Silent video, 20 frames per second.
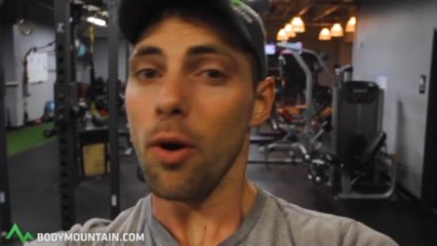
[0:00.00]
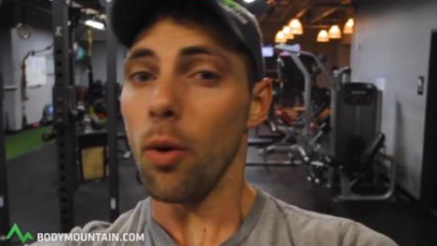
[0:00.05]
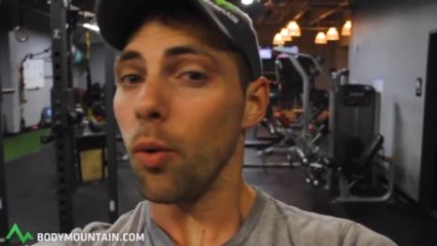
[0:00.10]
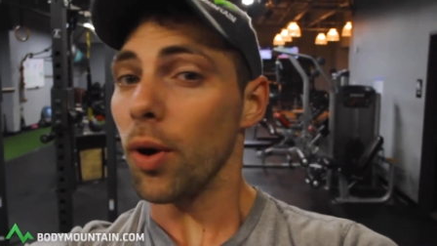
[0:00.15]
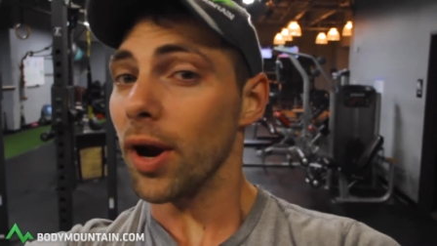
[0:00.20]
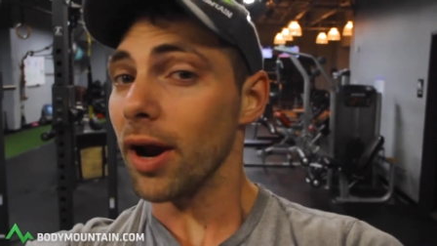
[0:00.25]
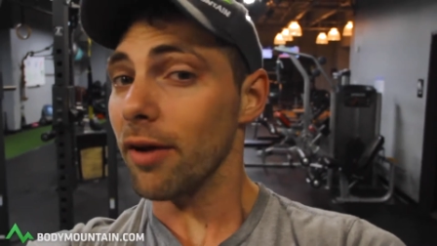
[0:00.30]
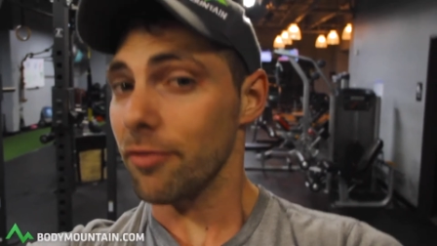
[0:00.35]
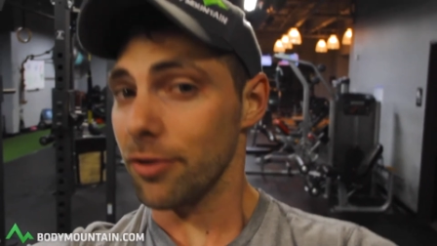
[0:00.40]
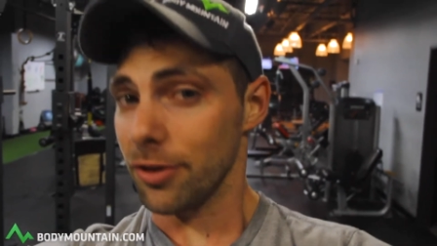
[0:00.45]

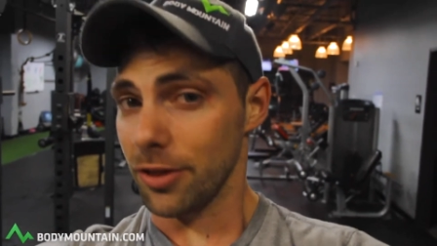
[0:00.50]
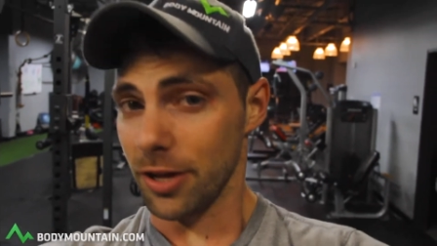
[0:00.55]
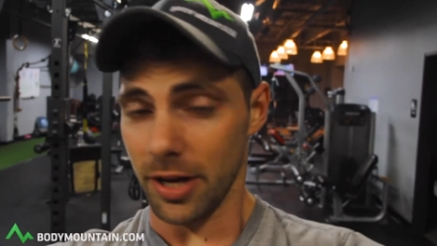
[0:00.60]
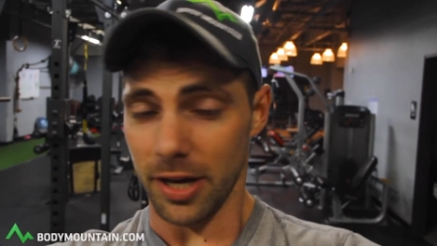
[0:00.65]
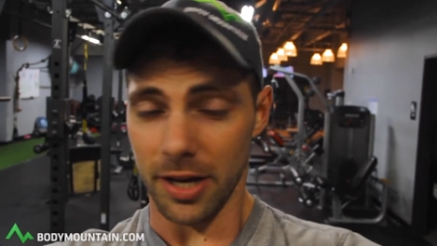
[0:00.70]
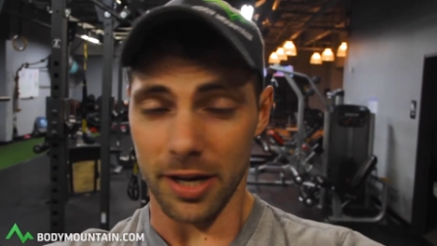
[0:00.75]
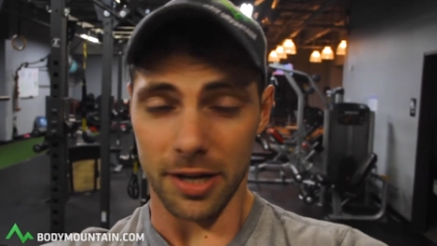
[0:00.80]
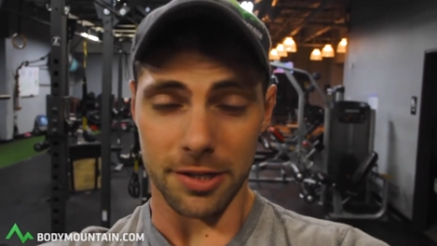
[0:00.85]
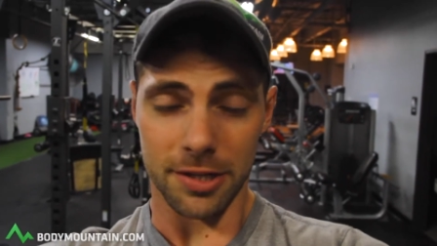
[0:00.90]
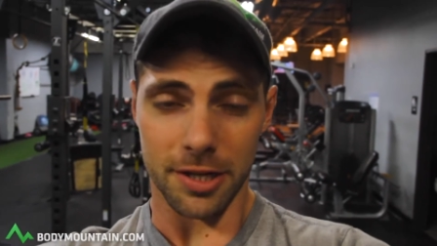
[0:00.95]
whatever
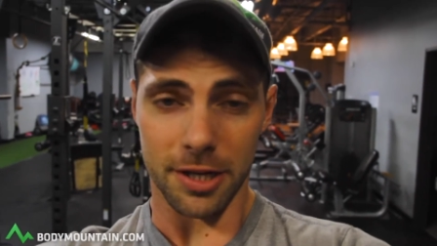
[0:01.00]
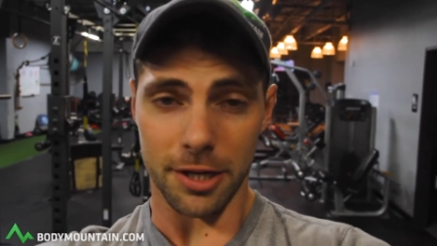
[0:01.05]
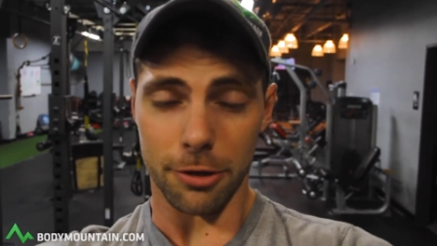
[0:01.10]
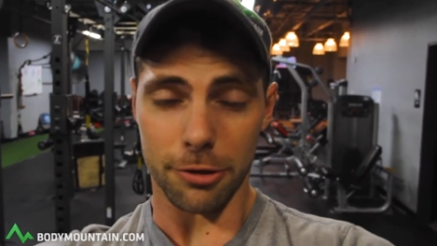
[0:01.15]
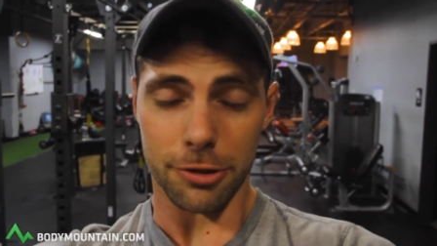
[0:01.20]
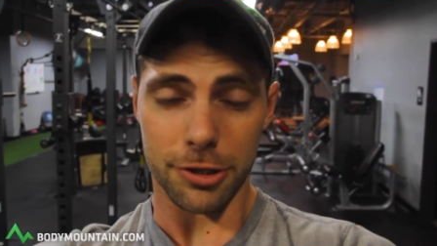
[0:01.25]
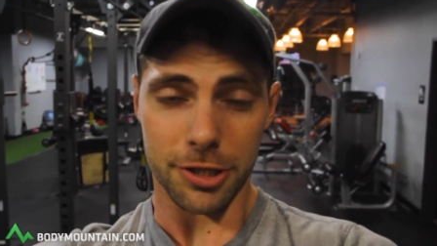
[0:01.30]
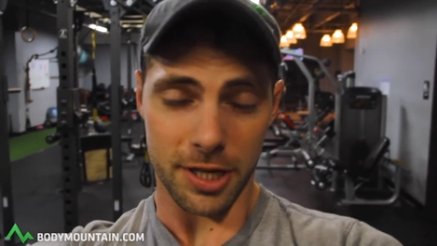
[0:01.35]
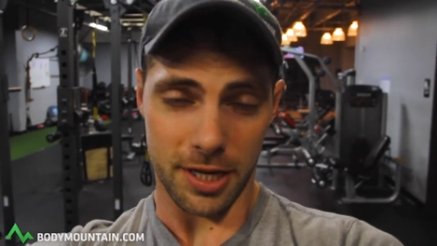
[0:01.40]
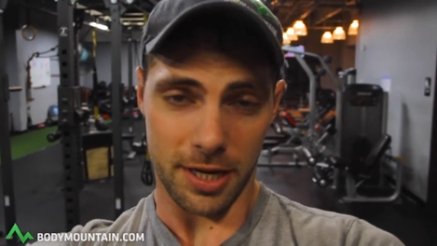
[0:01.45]
that is that
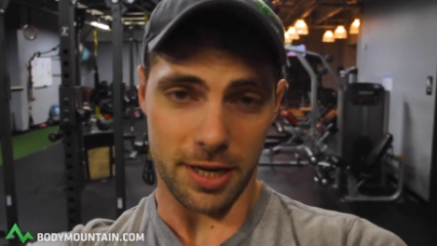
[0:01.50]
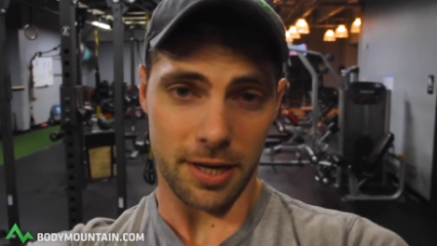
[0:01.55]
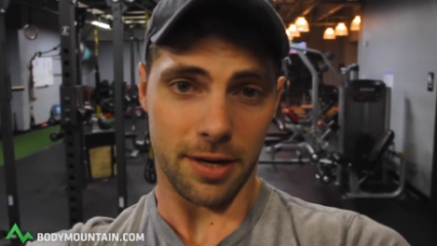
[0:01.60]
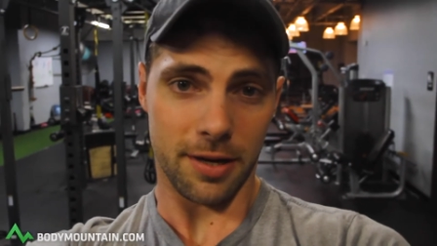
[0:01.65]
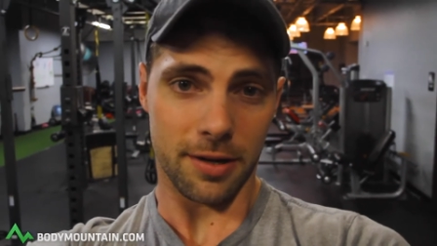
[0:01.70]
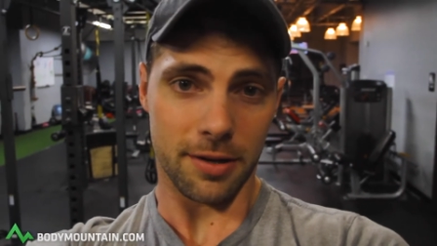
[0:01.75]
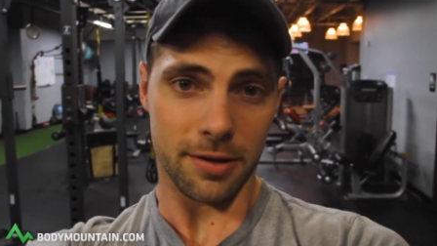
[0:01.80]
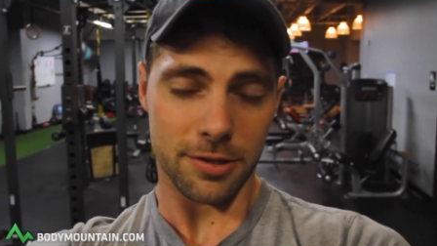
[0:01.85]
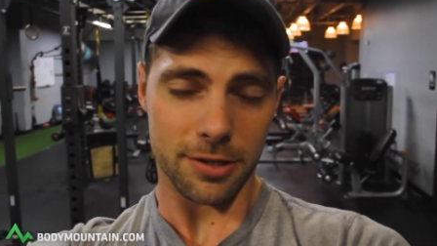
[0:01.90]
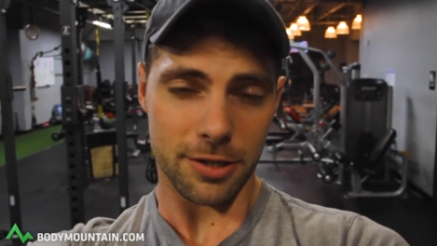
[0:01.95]
you're seeing.
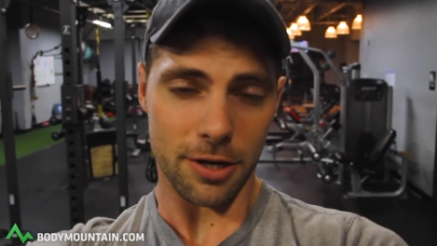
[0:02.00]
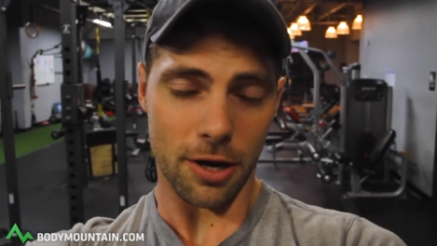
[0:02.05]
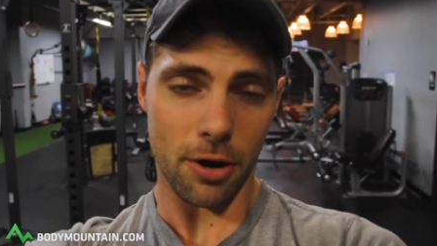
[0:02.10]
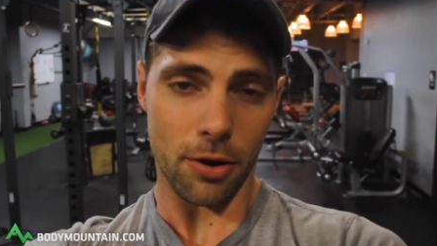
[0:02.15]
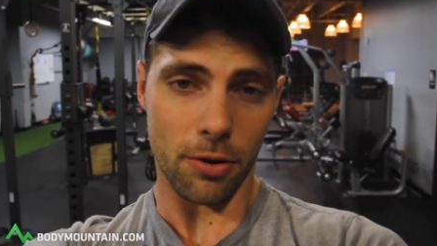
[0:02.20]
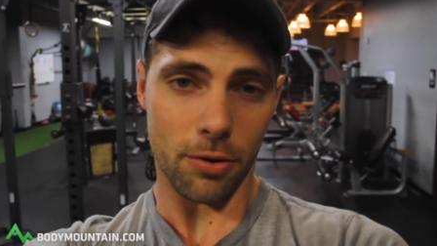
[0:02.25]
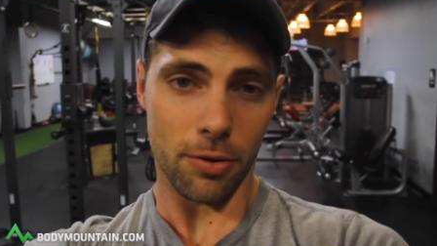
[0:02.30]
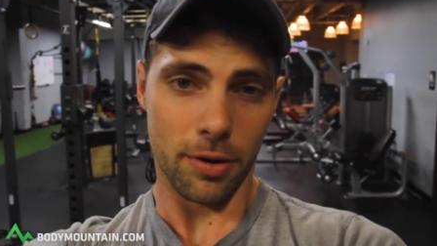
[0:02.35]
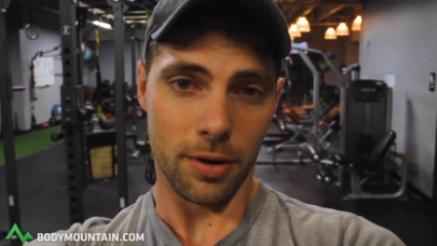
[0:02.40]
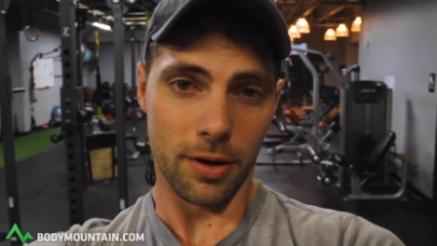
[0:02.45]

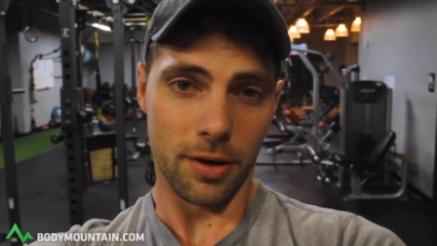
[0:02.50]
So